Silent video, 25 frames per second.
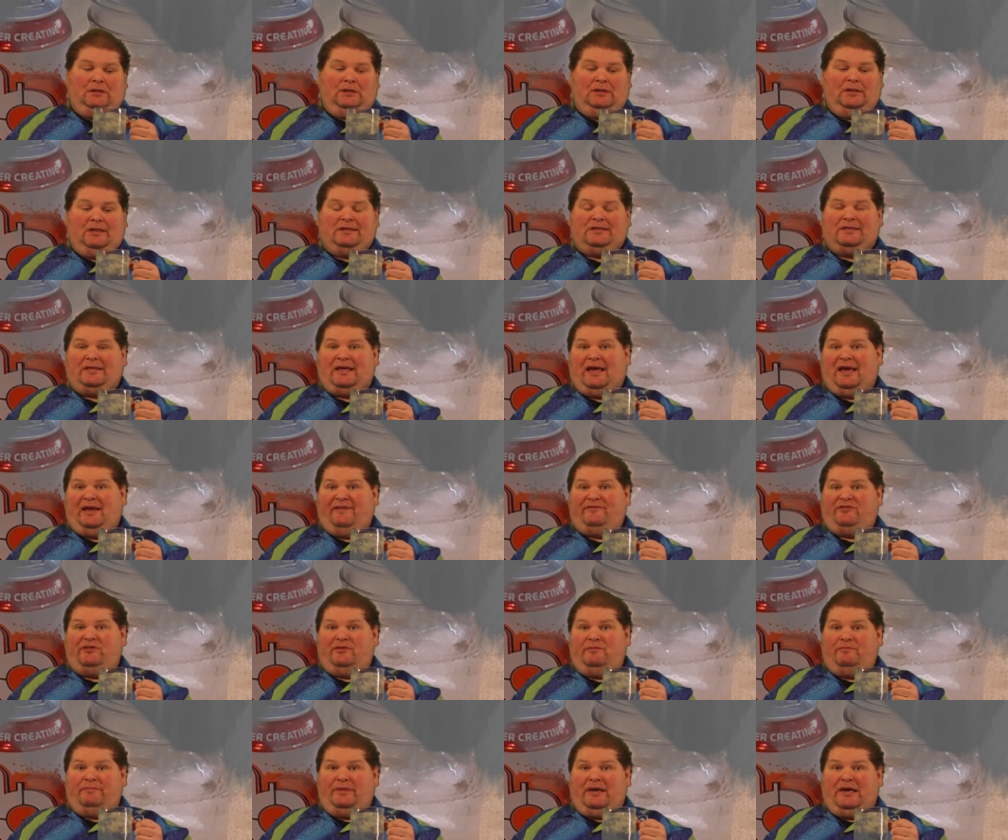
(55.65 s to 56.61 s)
Let's have
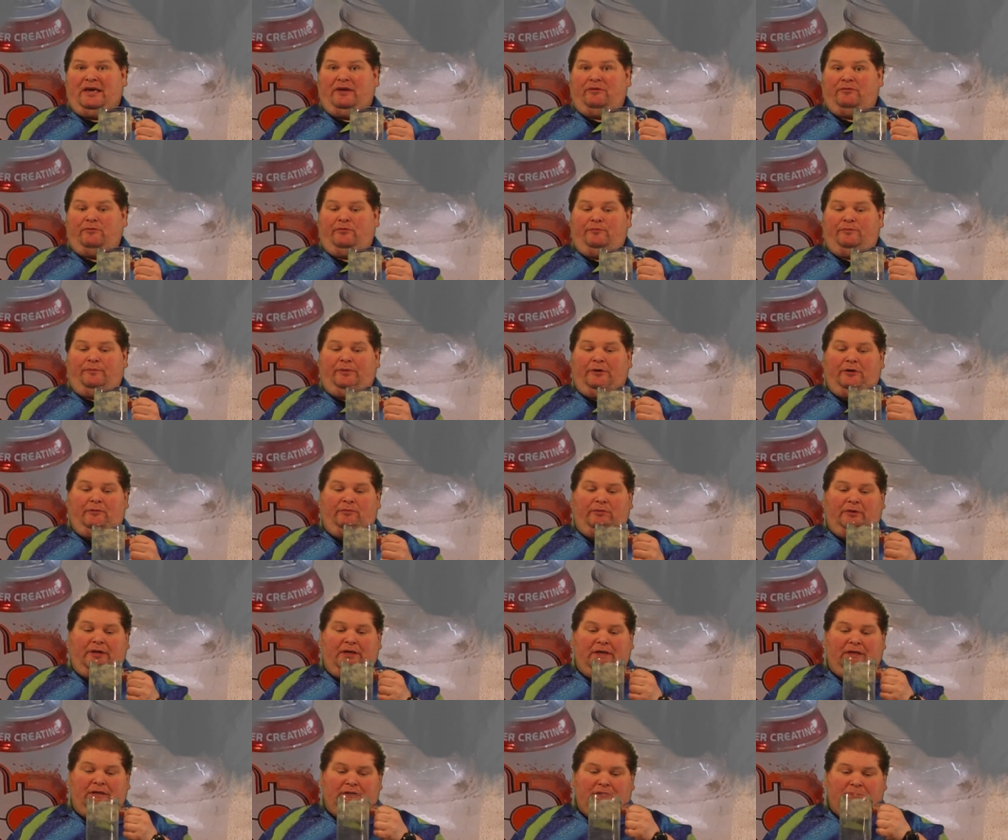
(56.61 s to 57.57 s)
some Bang Root Beer
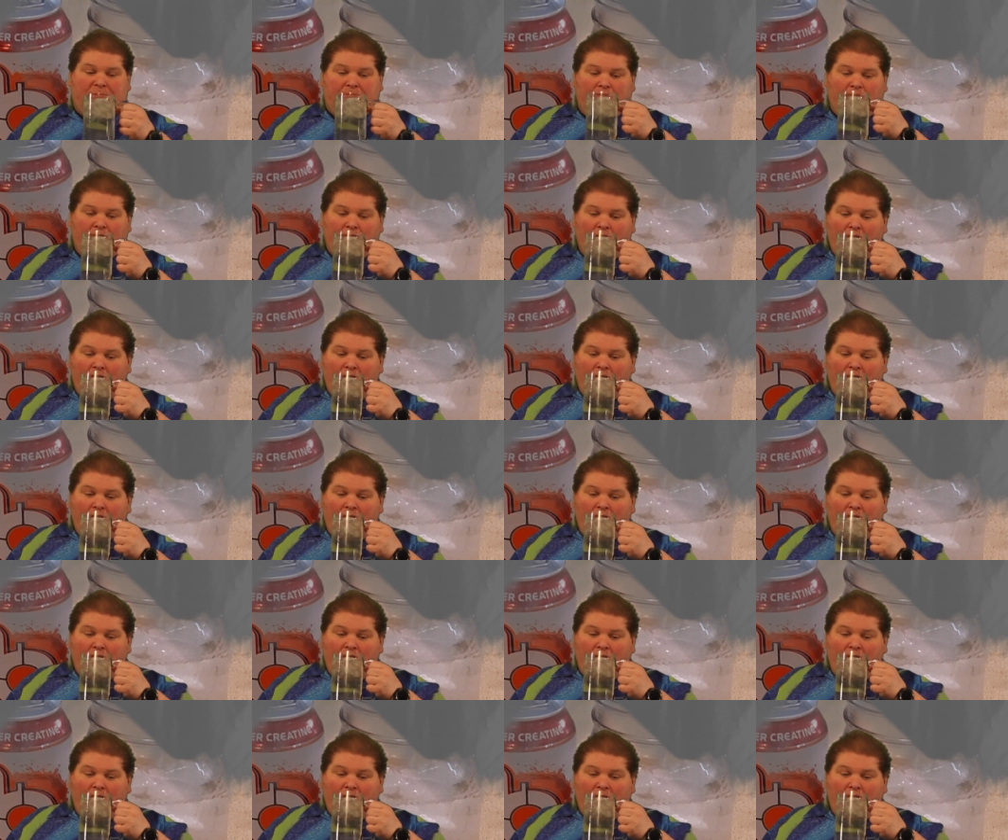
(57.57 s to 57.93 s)
Blaze.